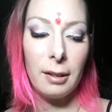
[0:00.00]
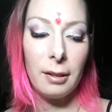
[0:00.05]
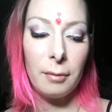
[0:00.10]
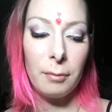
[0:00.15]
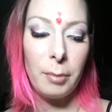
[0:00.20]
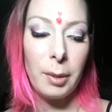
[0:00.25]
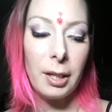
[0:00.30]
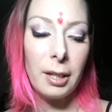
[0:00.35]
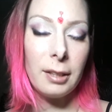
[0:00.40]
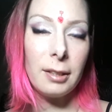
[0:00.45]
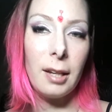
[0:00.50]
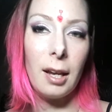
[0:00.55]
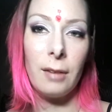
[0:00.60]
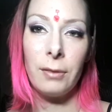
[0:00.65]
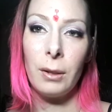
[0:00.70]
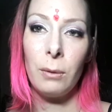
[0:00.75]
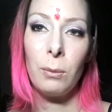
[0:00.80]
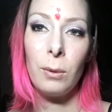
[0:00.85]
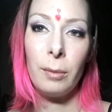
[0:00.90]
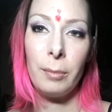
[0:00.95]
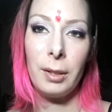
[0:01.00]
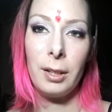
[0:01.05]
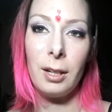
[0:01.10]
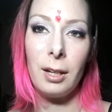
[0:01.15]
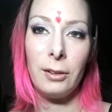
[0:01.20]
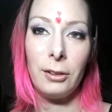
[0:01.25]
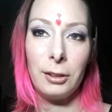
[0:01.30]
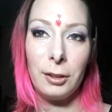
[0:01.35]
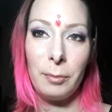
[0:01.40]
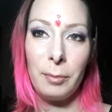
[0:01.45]
Because every woman
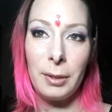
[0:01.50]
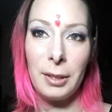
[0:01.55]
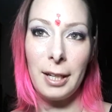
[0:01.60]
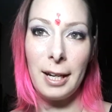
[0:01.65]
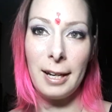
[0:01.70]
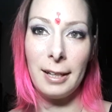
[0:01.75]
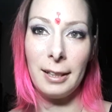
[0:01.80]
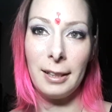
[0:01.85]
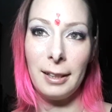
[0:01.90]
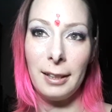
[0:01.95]
on this planet